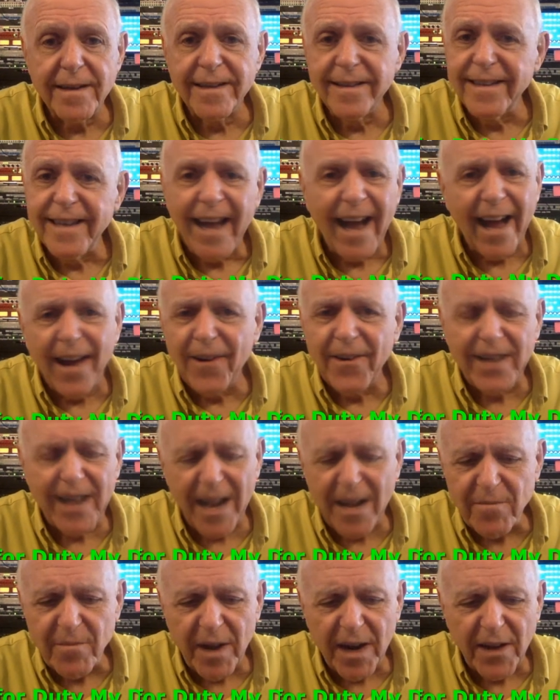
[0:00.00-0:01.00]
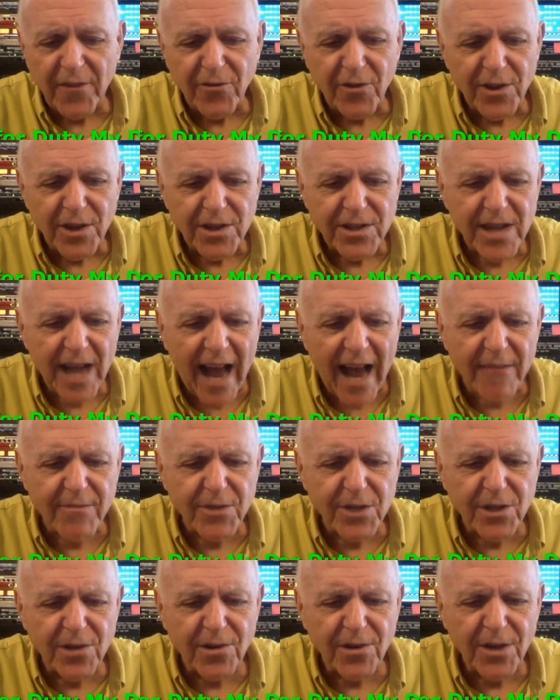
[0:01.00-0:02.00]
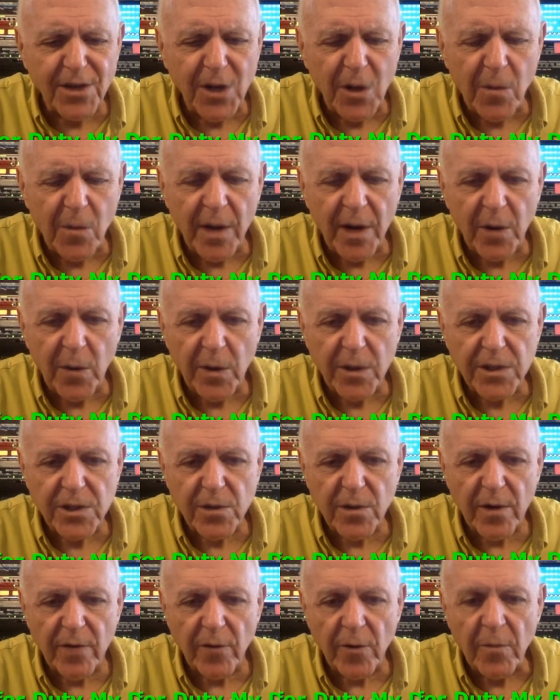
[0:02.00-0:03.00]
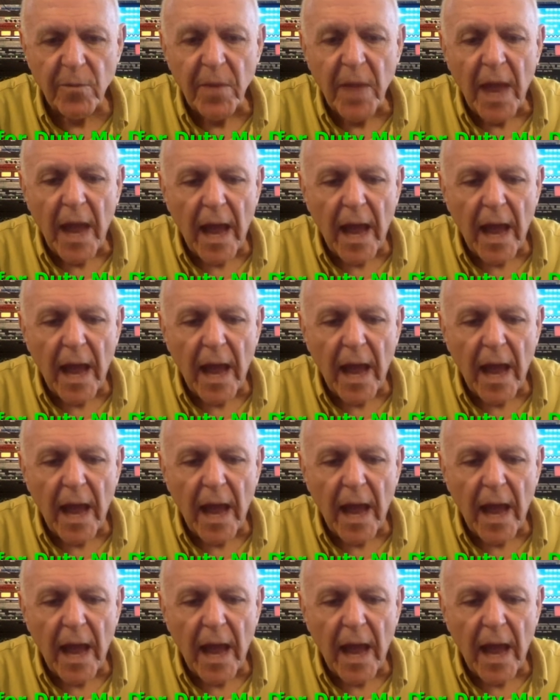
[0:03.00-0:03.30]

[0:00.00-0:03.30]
I don't get any money for this. Absolutely no money whatsoever.